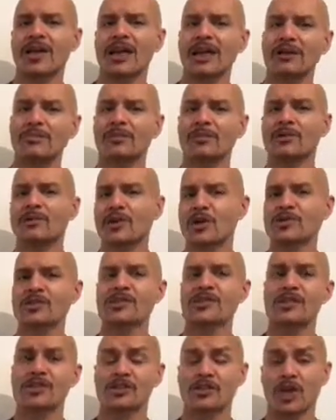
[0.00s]
help but
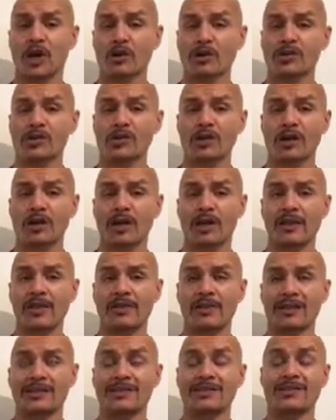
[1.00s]
notice his co-star
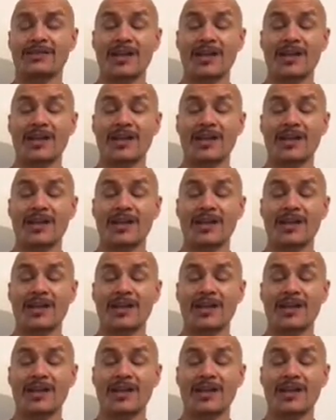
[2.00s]
and think,